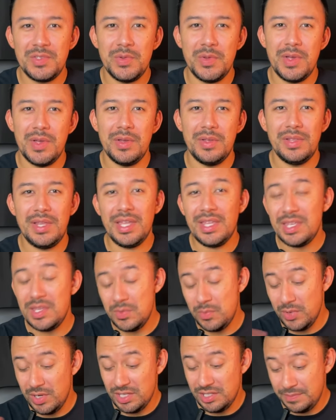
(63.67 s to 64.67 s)
to it like
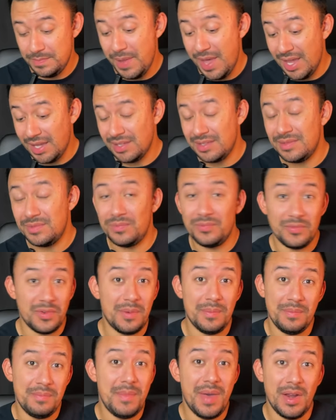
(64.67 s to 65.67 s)
you would expect
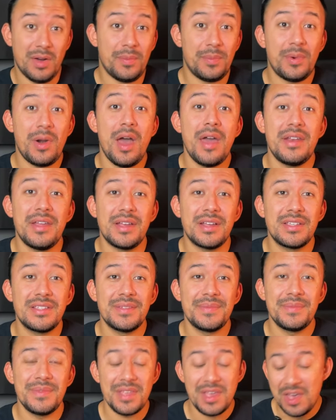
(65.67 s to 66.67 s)
from metal products.